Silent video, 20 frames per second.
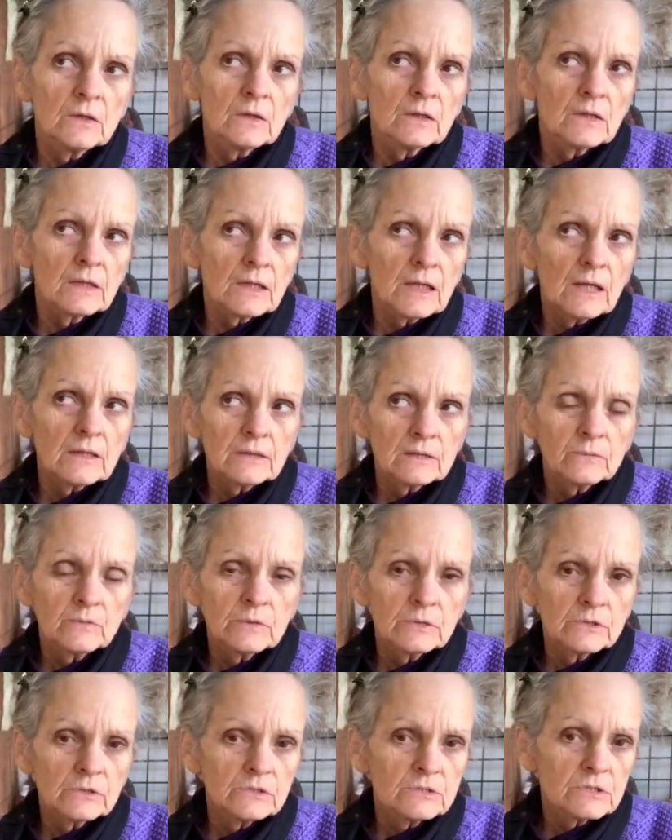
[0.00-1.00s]
Kathy
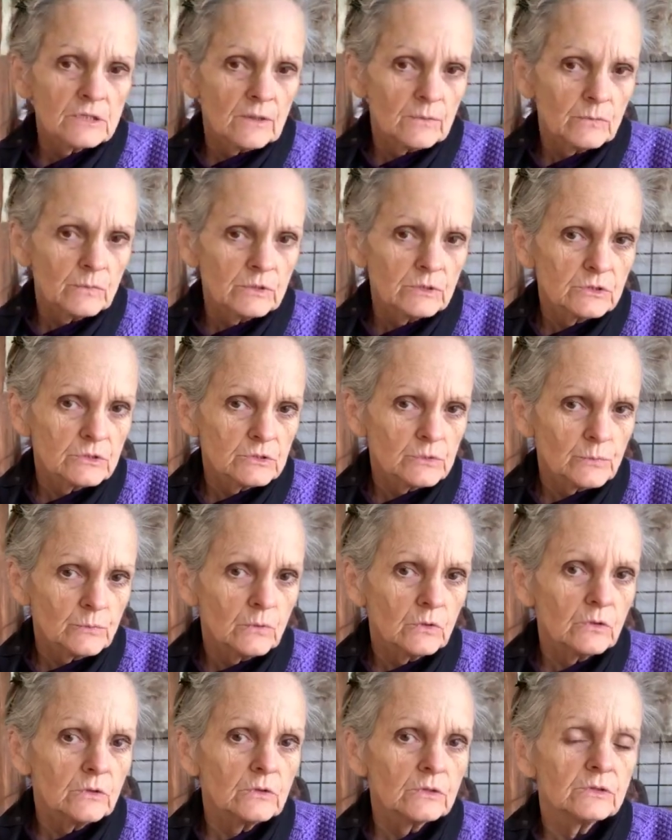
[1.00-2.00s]
Withers at Withers
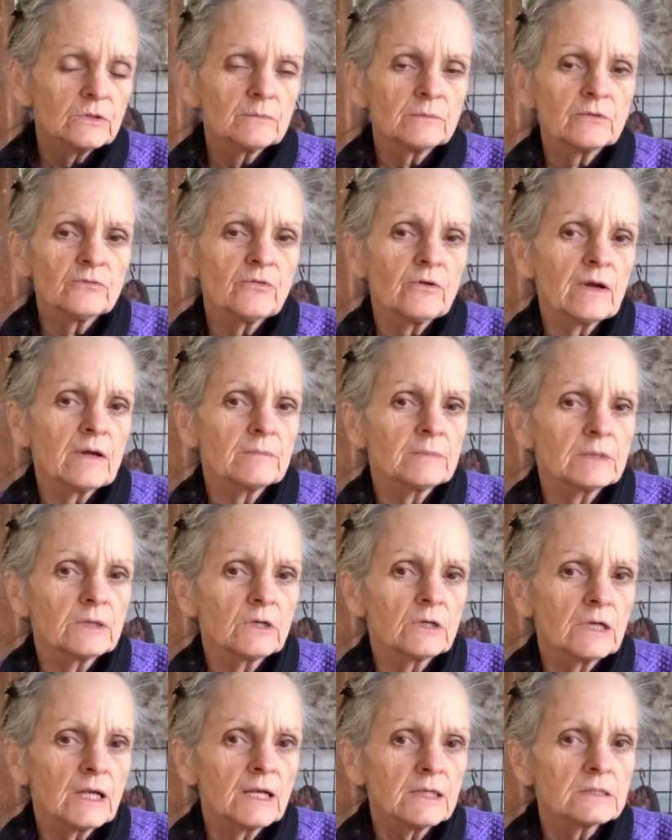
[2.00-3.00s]
Wool. You may find me
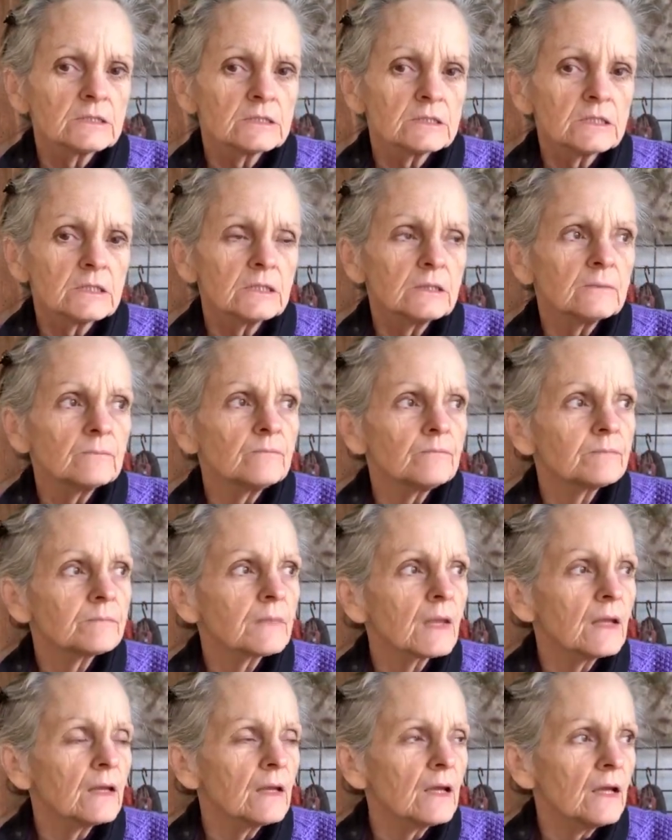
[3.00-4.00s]
on Etsy
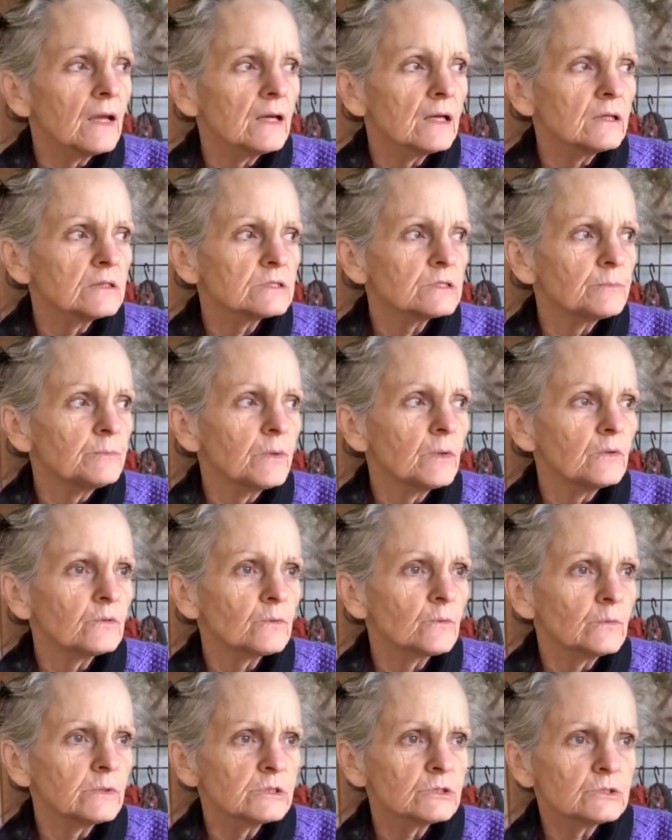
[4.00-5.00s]
as both
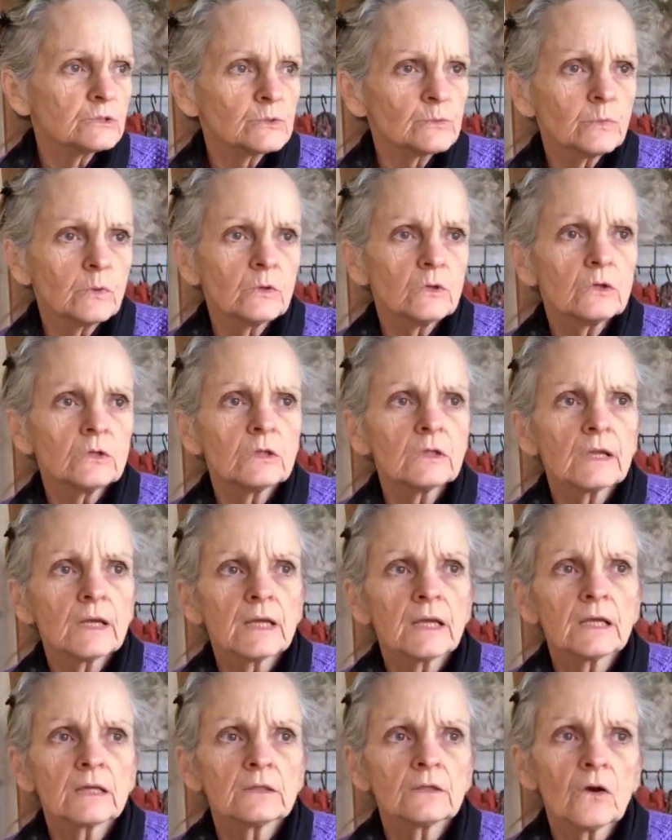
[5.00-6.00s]
Withers Wool
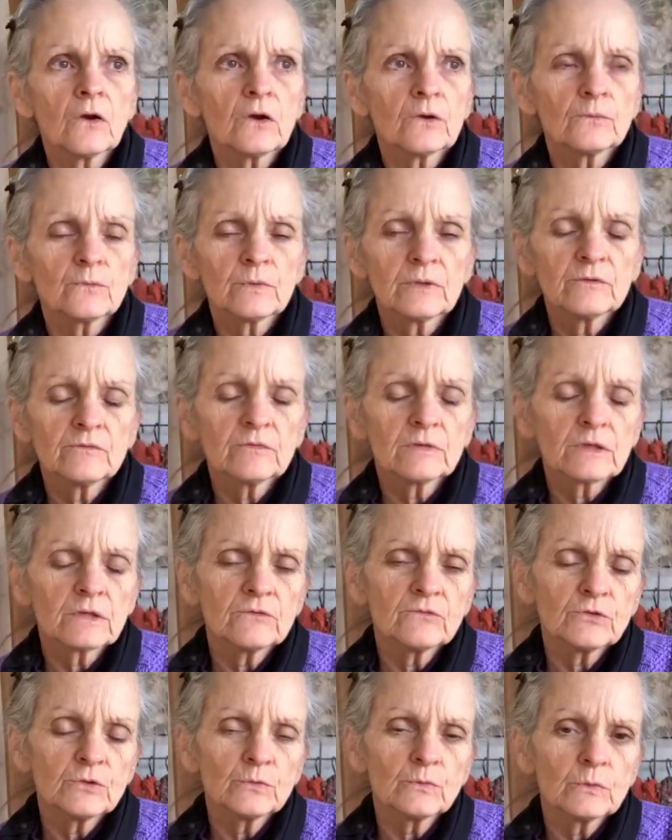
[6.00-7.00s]
and Art Weaving
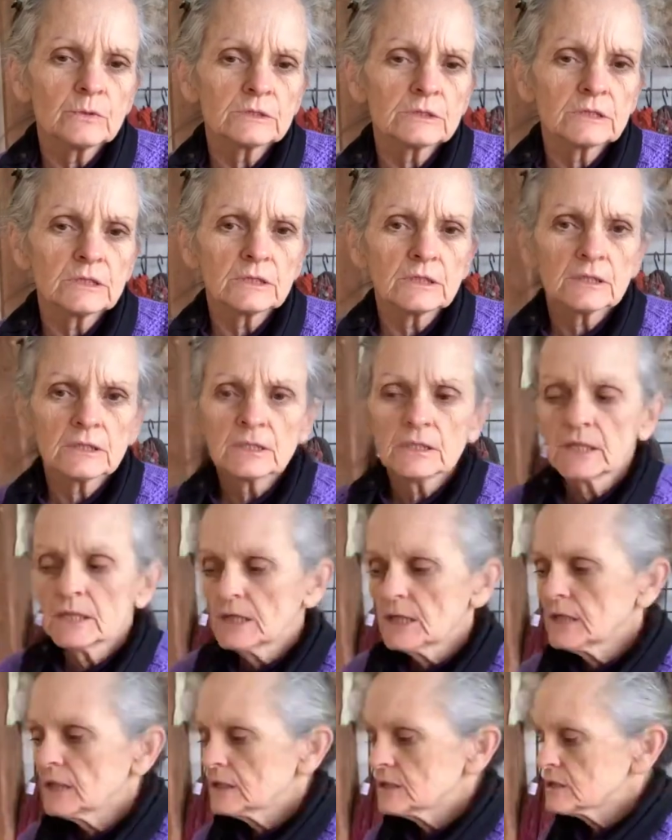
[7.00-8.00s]
if you want to
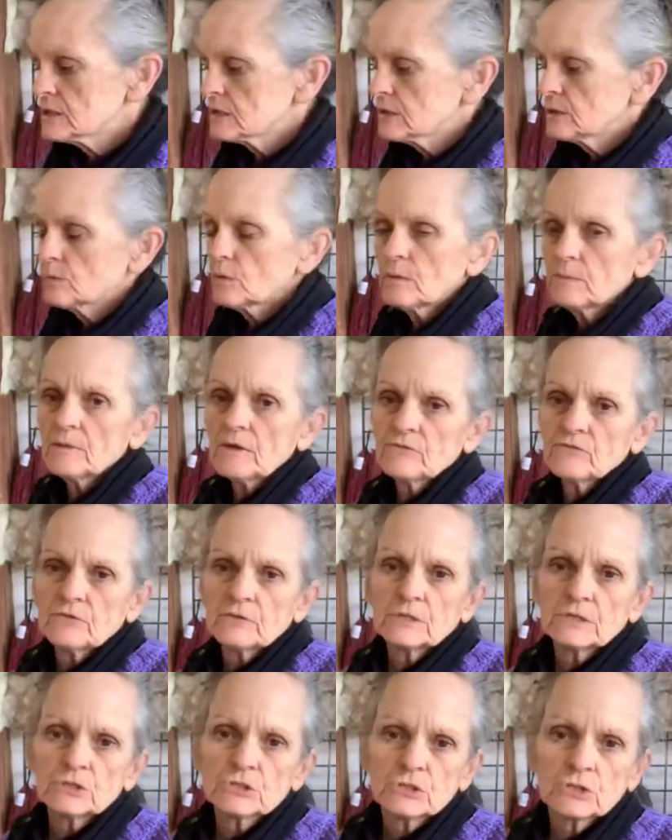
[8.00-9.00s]
see what my
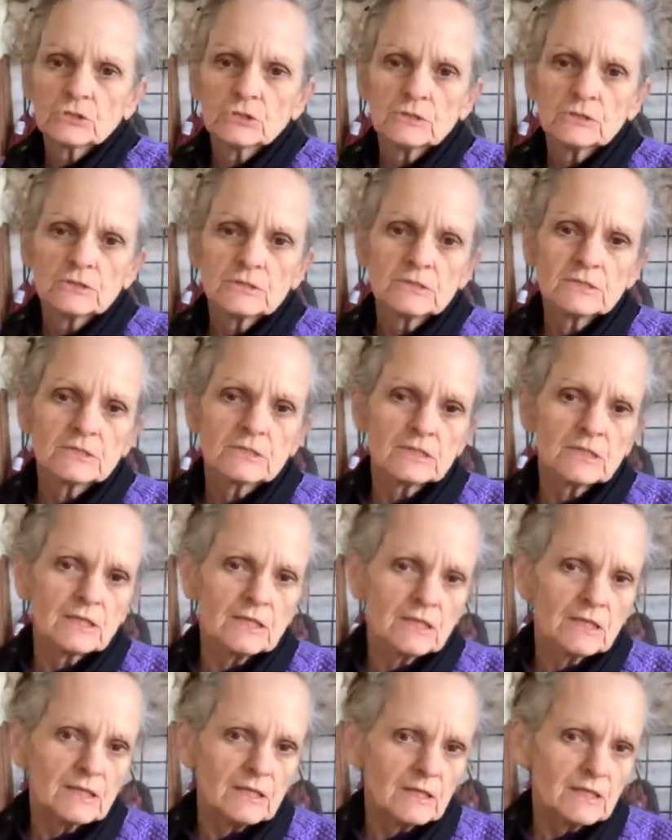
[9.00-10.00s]
finished goods
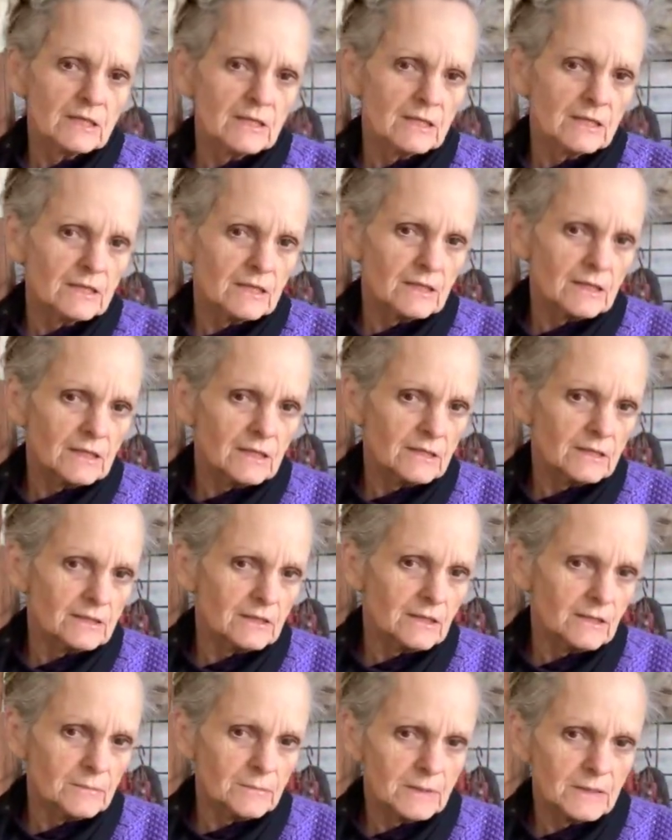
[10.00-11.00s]
end
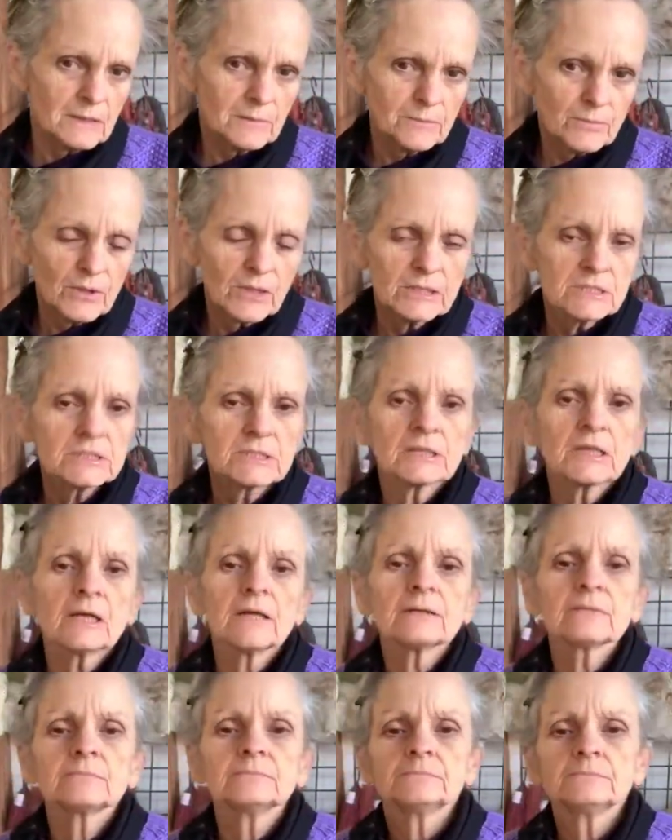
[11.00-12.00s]
up being priced at.
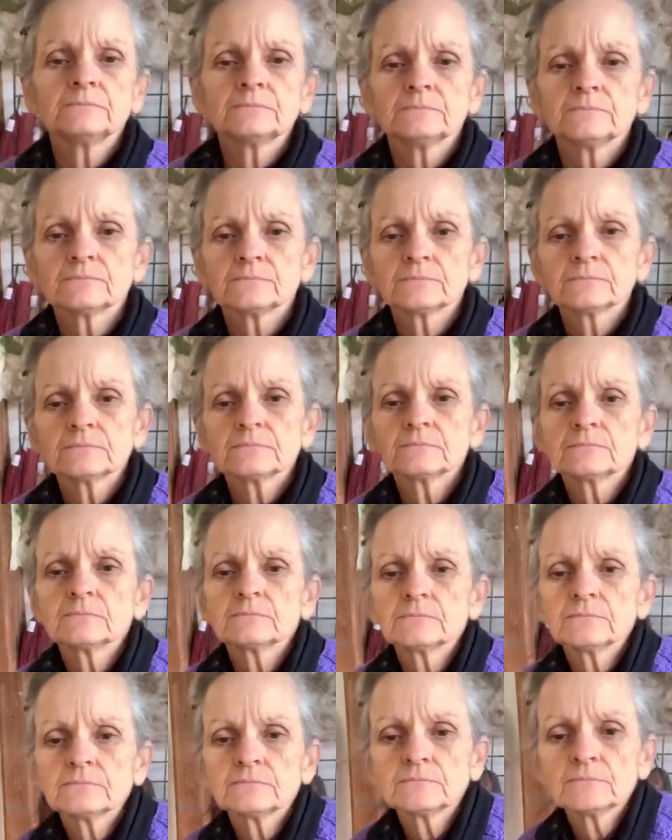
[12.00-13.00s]

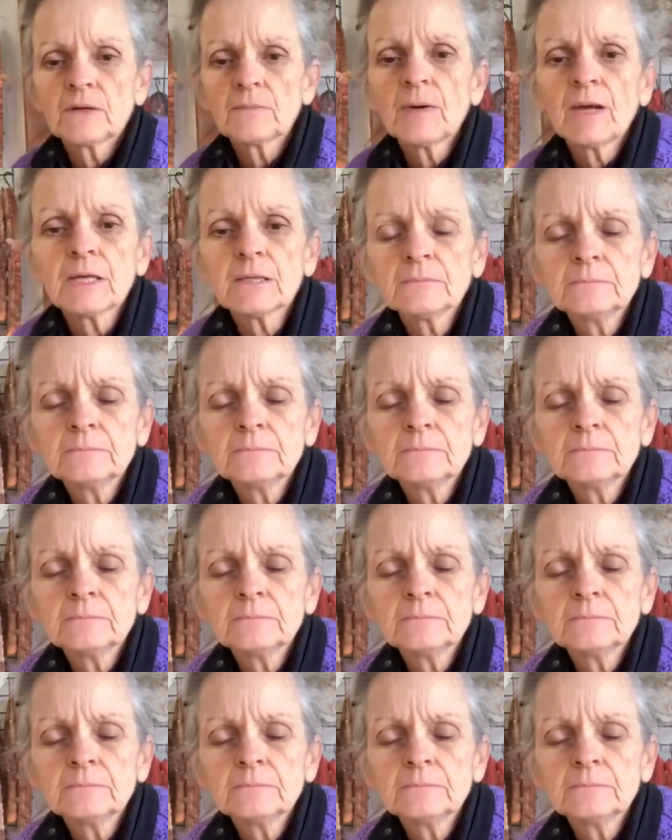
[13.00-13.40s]
Bye-bye.